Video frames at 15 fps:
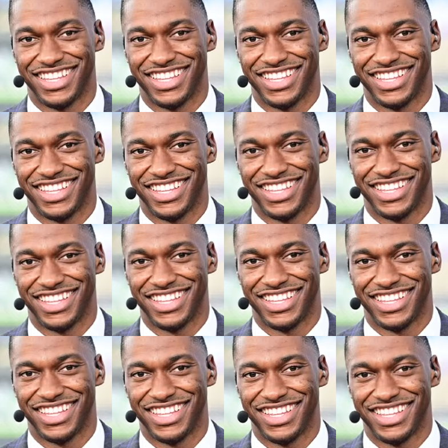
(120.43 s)

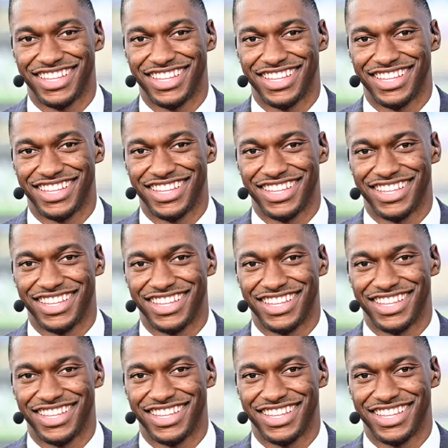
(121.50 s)

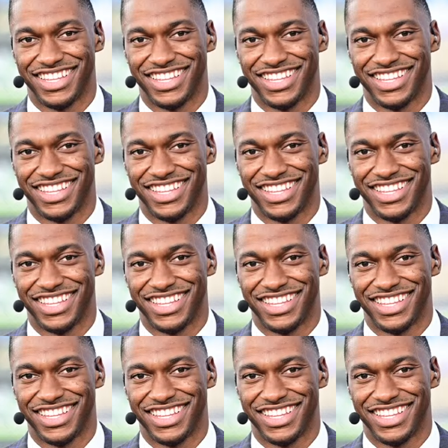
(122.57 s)

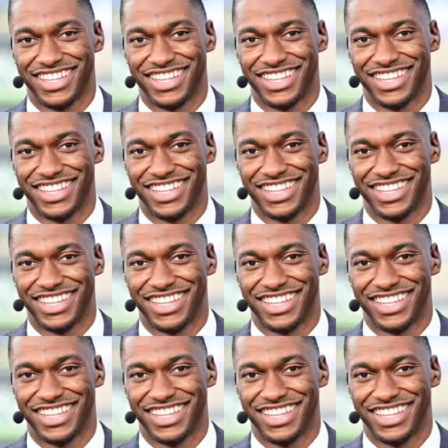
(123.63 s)

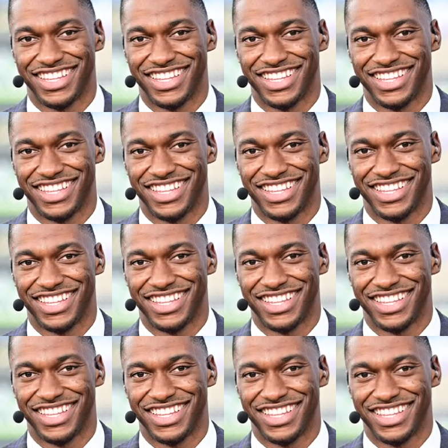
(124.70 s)

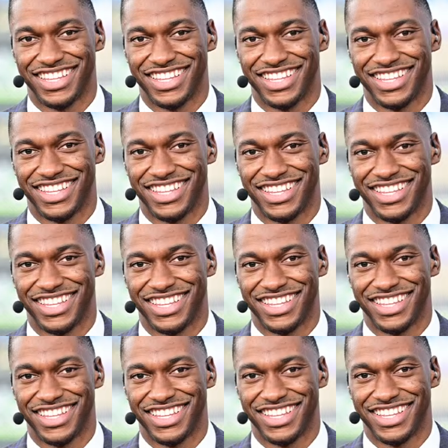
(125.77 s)

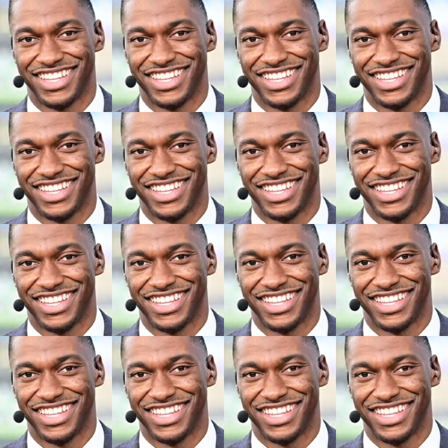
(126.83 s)

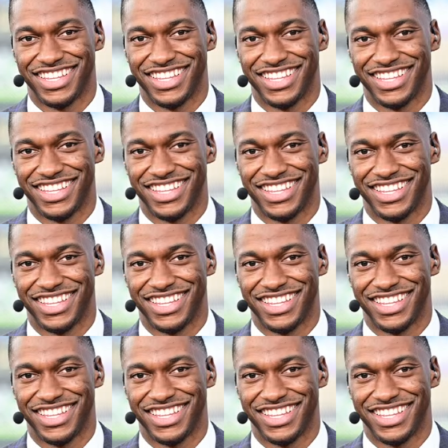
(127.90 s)
No words are spoken by the person on screen.